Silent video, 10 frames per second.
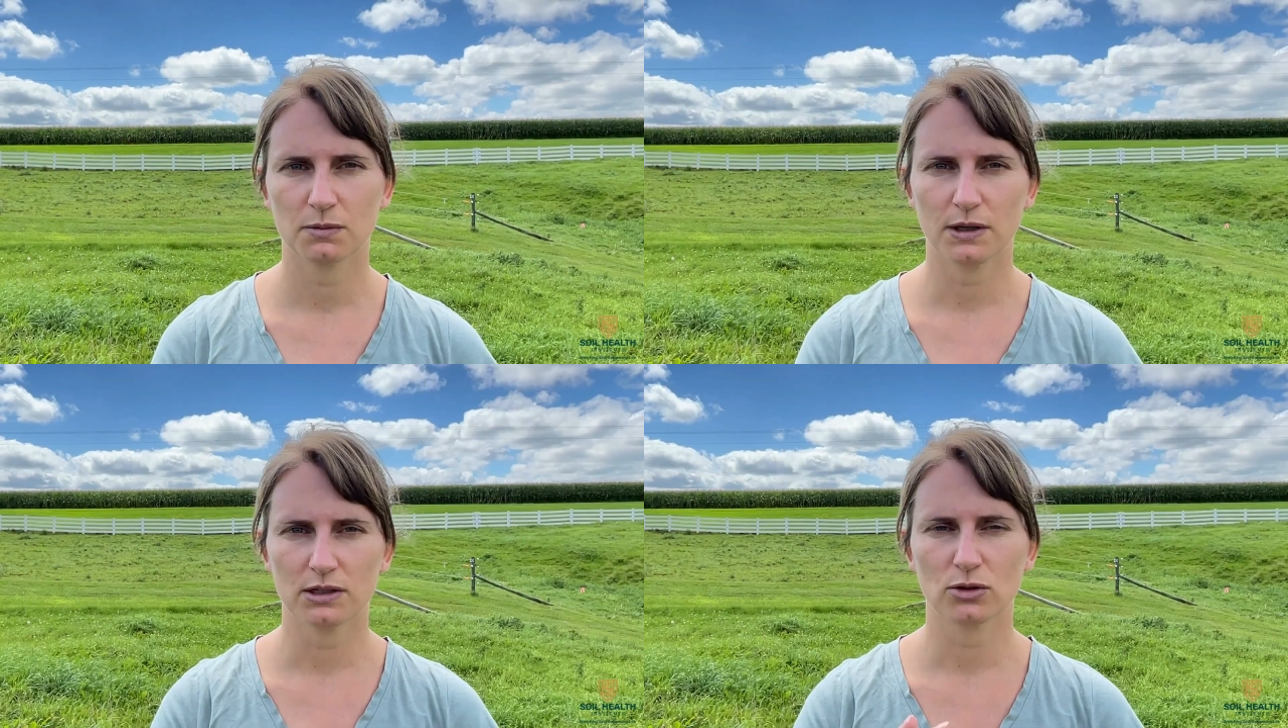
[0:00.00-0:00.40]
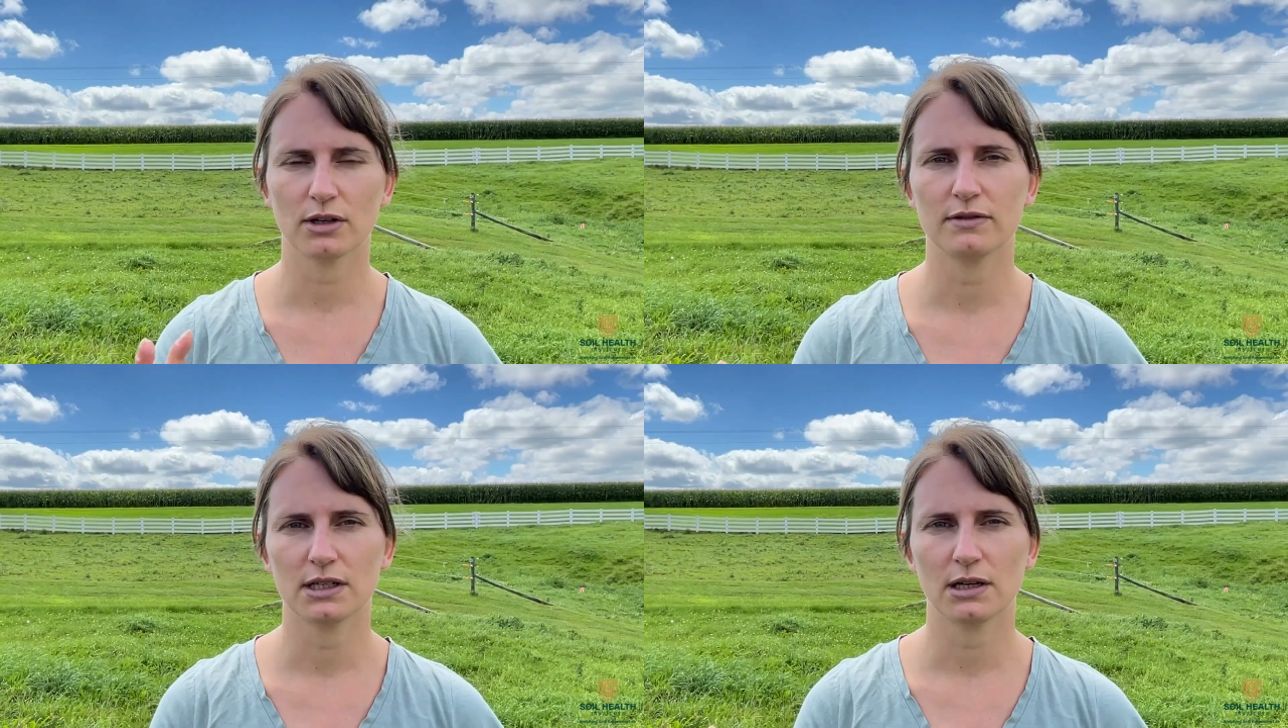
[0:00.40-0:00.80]
we sort
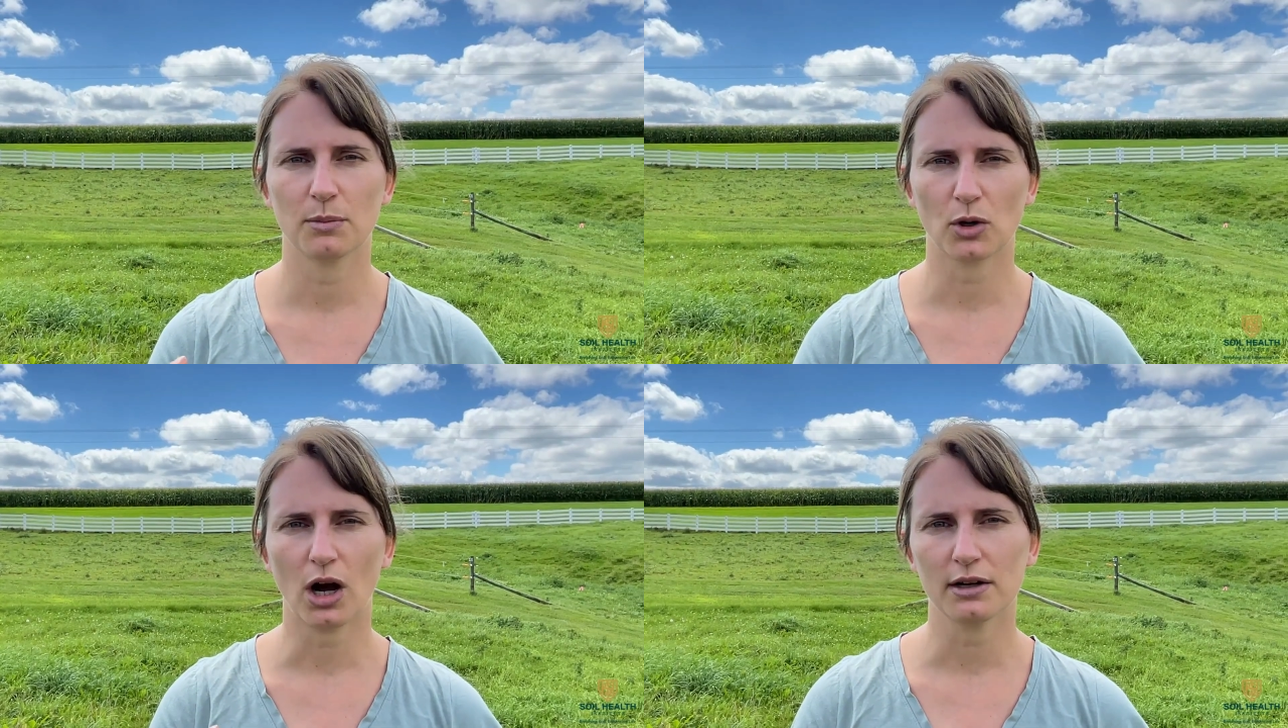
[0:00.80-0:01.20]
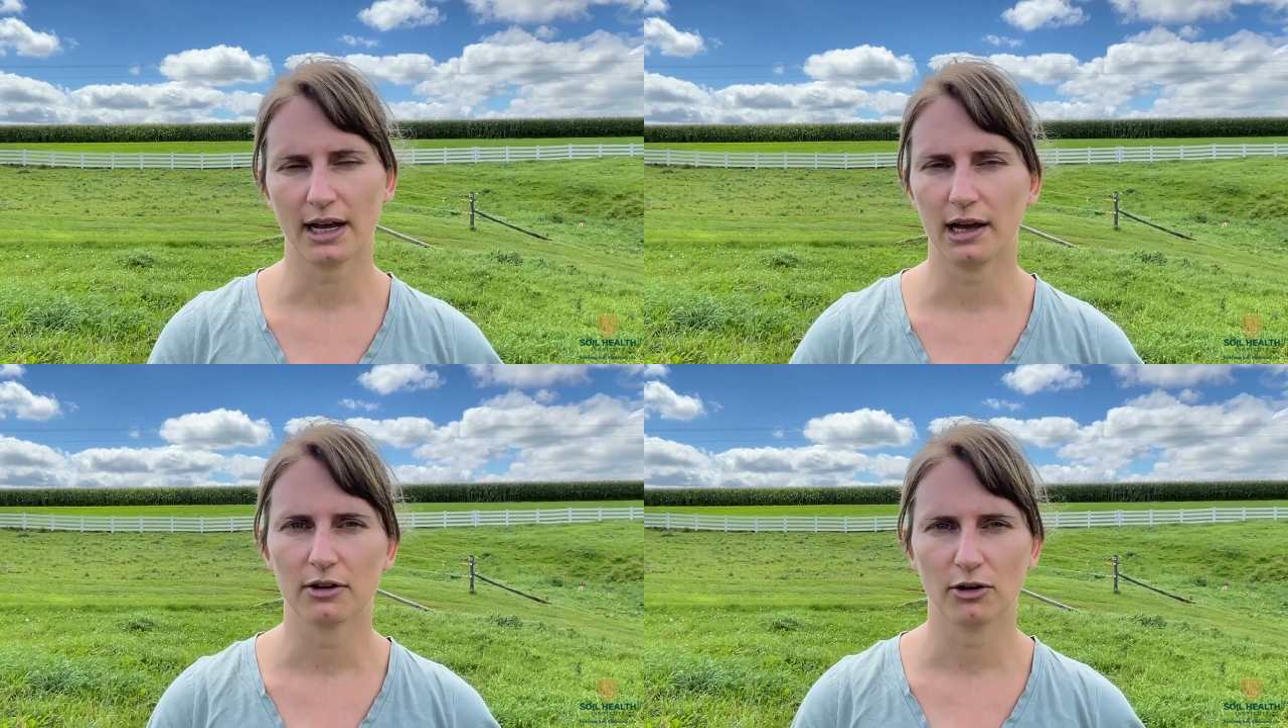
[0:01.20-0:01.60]
of did a broad
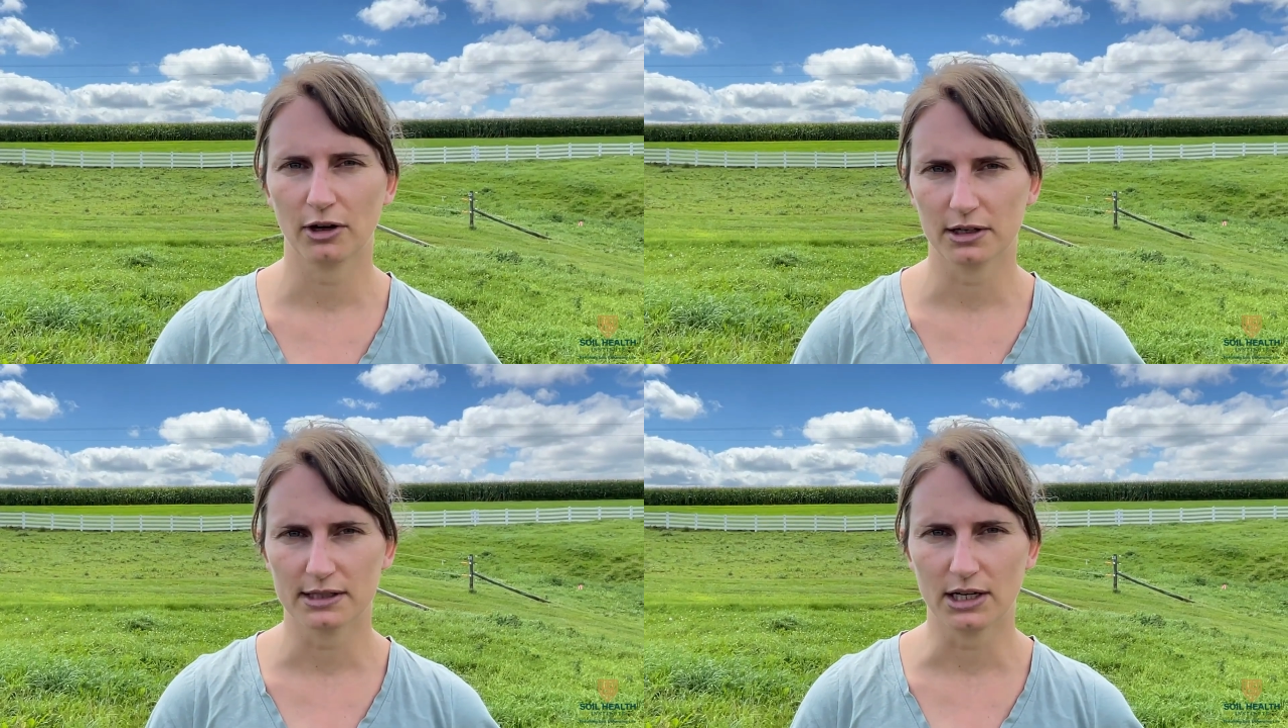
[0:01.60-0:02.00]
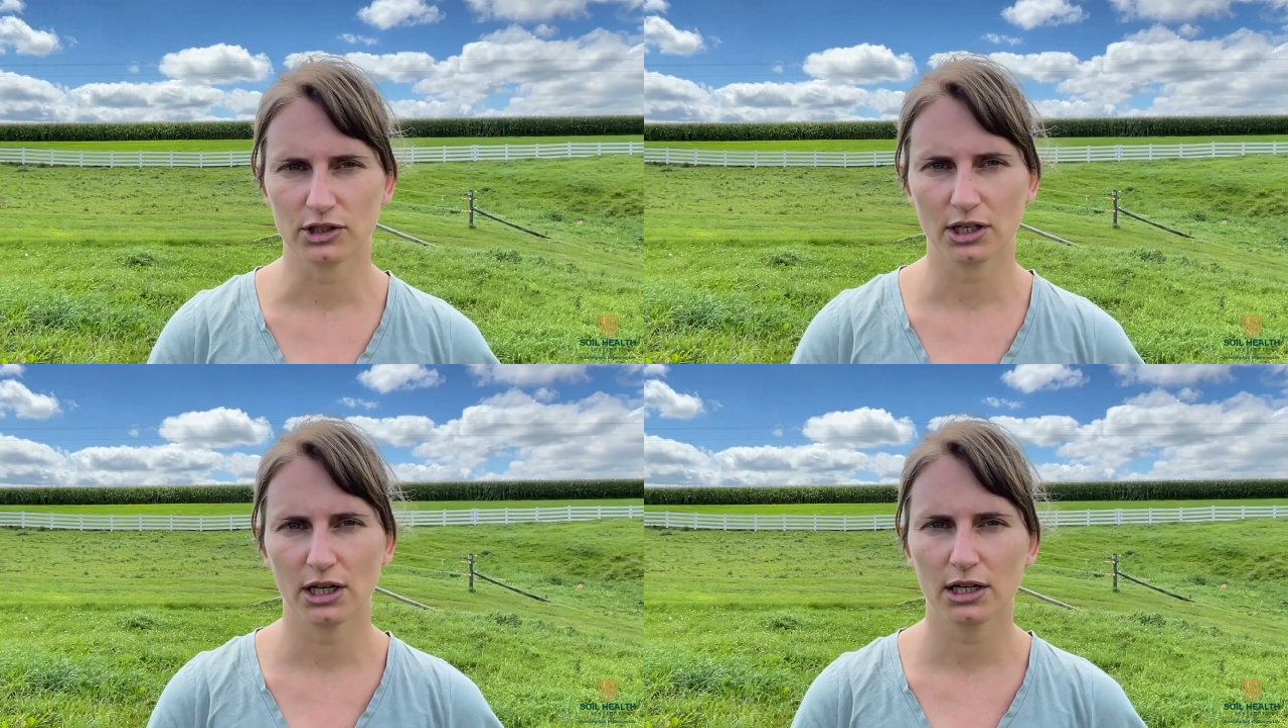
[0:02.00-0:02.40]

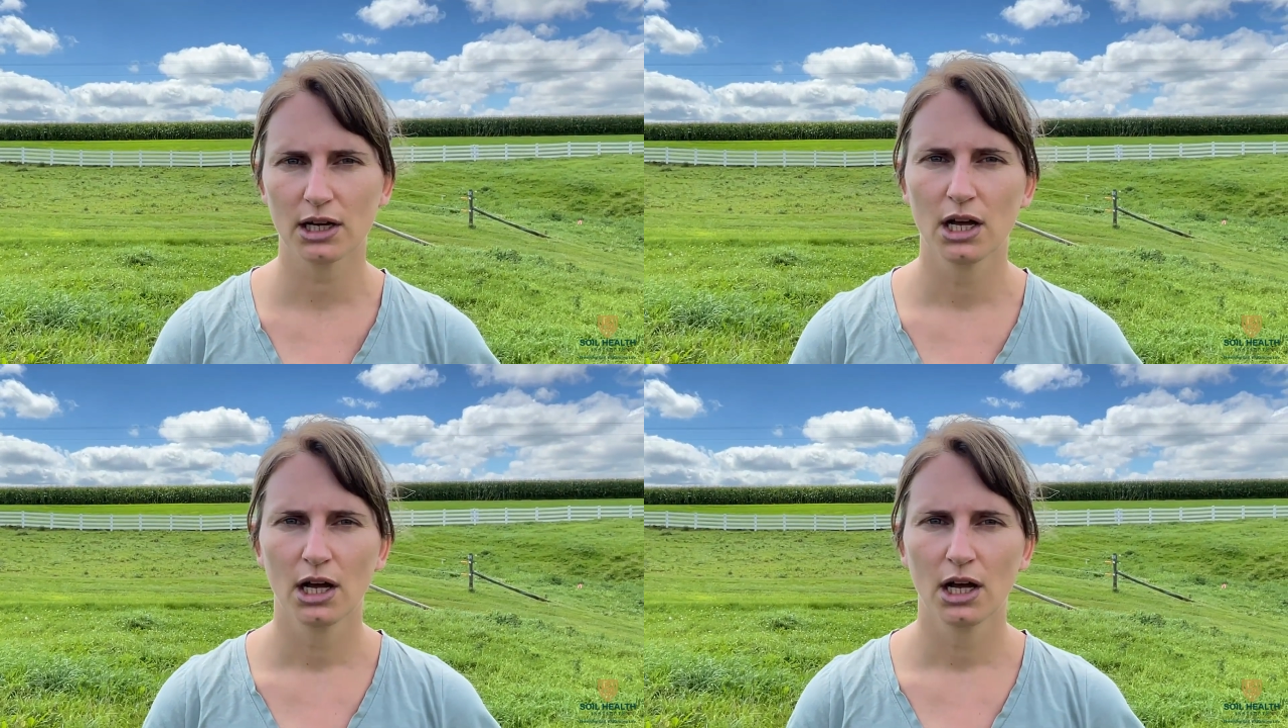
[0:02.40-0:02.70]
categorization